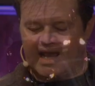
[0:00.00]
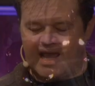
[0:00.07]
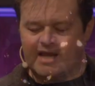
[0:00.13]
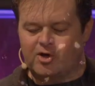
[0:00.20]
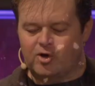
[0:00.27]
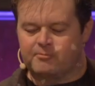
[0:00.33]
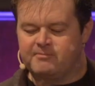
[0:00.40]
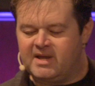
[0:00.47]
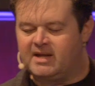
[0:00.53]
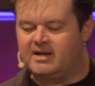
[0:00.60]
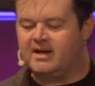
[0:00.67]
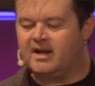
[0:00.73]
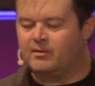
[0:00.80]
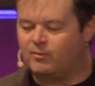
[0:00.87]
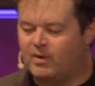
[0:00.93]
anchor men
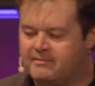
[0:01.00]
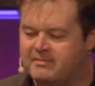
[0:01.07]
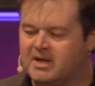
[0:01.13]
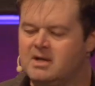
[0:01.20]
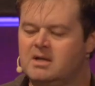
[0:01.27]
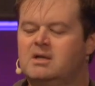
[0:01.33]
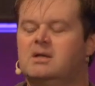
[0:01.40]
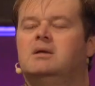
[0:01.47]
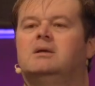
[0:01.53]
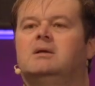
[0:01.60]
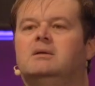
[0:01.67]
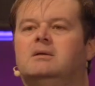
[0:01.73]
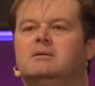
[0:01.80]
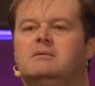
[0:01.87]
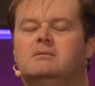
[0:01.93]
and women,
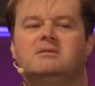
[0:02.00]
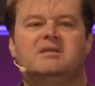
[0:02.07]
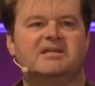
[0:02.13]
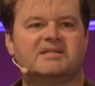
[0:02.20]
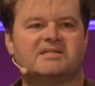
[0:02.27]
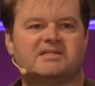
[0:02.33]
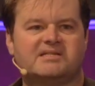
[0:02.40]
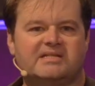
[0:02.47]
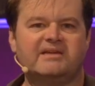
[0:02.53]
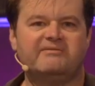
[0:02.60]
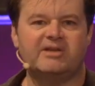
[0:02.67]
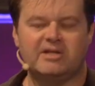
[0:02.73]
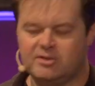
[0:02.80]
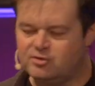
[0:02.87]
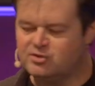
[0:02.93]
these
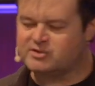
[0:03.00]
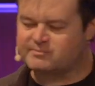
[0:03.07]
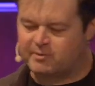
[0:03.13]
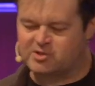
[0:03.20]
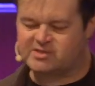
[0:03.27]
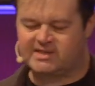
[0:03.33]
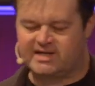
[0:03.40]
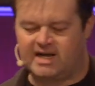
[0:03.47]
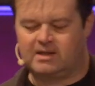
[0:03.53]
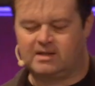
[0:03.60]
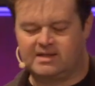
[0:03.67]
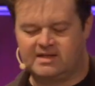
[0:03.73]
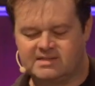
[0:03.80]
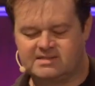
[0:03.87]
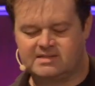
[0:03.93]
TV news
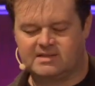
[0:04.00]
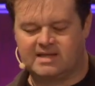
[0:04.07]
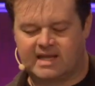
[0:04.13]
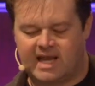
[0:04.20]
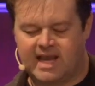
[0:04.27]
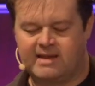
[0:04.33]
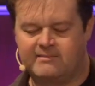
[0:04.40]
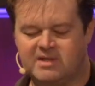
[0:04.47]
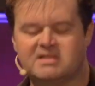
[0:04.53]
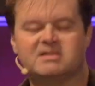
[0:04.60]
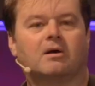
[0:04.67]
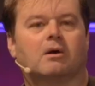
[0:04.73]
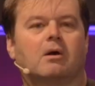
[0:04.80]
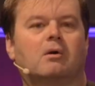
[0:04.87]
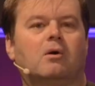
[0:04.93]
personalities that came into
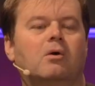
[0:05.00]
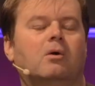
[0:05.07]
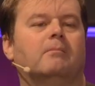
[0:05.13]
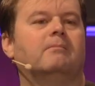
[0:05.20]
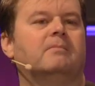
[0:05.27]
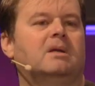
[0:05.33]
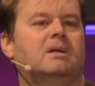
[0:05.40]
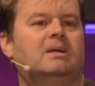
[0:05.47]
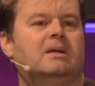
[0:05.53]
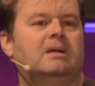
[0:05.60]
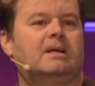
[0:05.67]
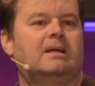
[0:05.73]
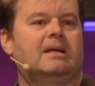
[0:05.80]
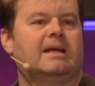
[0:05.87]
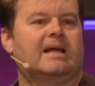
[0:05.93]
our home.
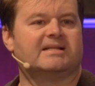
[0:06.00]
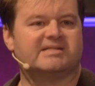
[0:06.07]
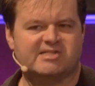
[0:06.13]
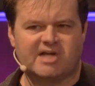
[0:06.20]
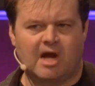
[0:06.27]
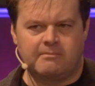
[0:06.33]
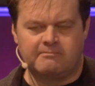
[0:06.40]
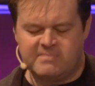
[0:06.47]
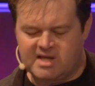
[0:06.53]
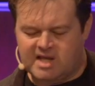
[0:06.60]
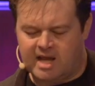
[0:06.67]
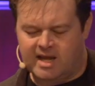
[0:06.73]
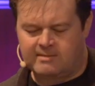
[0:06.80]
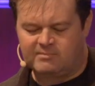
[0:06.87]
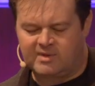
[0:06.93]
And some
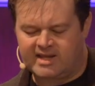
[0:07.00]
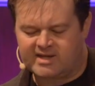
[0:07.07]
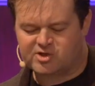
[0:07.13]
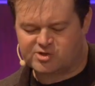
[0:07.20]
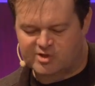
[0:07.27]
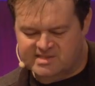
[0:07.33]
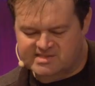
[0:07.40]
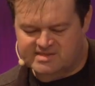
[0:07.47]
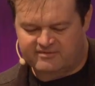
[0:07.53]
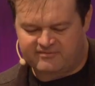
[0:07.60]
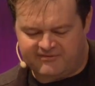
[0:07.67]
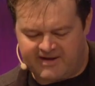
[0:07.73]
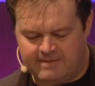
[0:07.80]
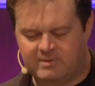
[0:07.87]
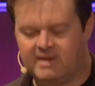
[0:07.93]
became like trusted
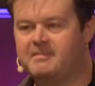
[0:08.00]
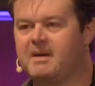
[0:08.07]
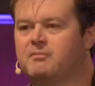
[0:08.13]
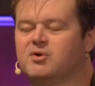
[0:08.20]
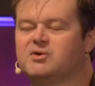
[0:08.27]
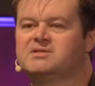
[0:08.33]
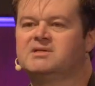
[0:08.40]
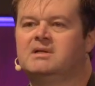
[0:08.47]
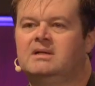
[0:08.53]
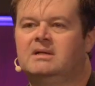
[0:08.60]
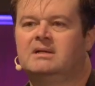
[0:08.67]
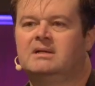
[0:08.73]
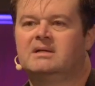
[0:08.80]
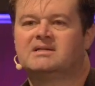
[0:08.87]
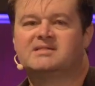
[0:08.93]
family members.
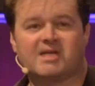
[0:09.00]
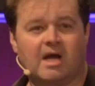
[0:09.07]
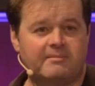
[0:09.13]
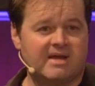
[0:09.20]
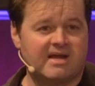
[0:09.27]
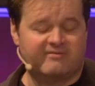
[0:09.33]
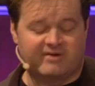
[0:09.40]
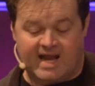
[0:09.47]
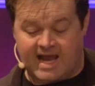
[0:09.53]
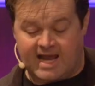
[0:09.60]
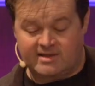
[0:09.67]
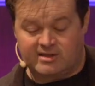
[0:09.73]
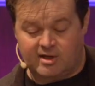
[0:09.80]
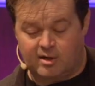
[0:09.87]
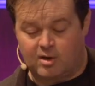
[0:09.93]
Some even
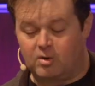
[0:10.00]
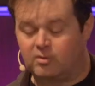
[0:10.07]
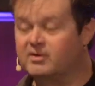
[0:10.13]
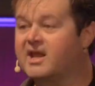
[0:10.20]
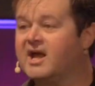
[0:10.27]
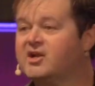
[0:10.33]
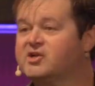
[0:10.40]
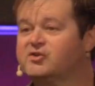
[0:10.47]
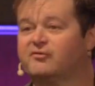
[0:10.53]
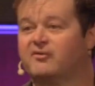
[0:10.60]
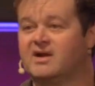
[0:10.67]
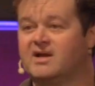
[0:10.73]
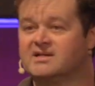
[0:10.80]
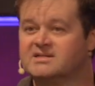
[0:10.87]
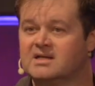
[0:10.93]
had their own
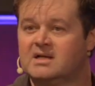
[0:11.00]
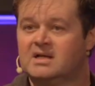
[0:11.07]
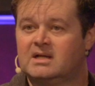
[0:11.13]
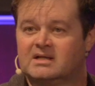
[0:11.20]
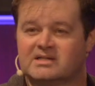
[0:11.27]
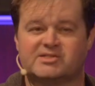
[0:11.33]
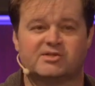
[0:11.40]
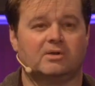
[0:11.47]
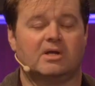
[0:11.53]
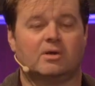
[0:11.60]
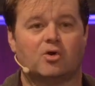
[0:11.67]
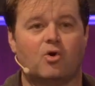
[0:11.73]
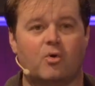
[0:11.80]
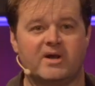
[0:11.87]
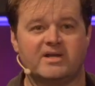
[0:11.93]
catchphrase. Let's do a
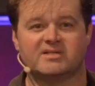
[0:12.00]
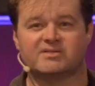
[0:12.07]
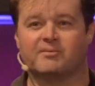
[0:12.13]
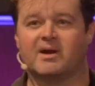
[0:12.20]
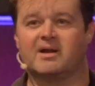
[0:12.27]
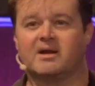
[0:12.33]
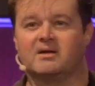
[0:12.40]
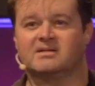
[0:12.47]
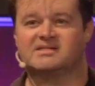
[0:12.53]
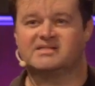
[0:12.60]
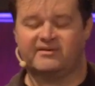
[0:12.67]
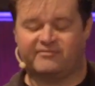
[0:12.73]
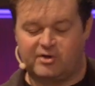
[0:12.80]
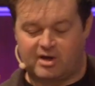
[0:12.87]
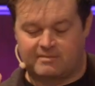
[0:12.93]
little quiz right now. Let's
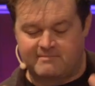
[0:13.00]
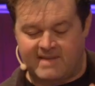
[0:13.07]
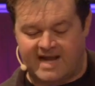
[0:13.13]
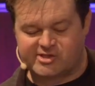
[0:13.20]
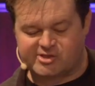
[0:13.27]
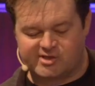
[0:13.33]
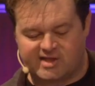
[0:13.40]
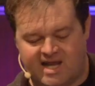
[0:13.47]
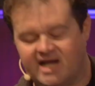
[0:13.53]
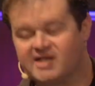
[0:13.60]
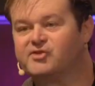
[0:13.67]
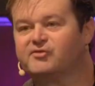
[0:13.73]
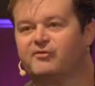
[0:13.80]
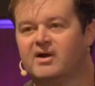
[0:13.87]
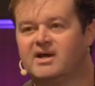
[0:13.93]
see if you can match the
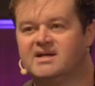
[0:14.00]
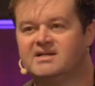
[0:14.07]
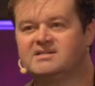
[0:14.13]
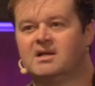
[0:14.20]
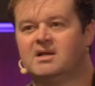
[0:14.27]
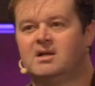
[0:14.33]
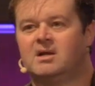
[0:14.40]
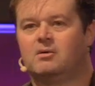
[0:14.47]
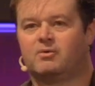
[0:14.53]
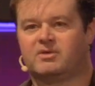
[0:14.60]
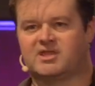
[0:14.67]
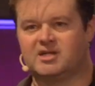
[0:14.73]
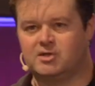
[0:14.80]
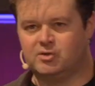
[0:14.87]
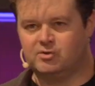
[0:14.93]
catchphrase
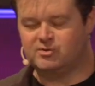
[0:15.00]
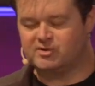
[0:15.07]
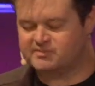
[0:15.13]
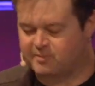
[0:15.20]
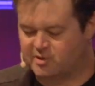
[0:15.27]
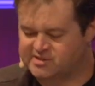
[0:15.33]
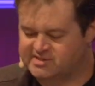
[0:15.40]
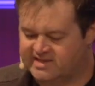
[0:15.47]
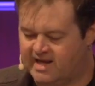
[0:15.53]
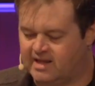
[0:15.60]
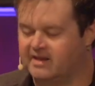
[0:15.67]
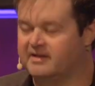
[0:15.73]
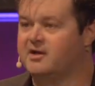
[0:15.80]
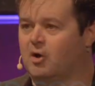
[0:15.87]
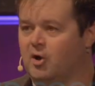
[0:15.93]
with the news
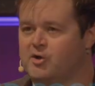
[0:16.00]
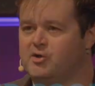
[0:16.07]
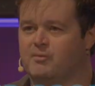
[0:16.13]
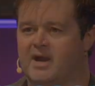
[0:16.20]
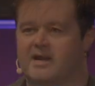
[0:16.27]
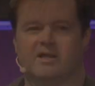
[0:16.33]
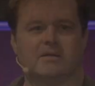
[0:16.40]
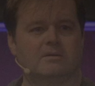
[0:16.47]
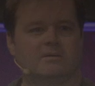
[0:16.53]
personality. Are you ready?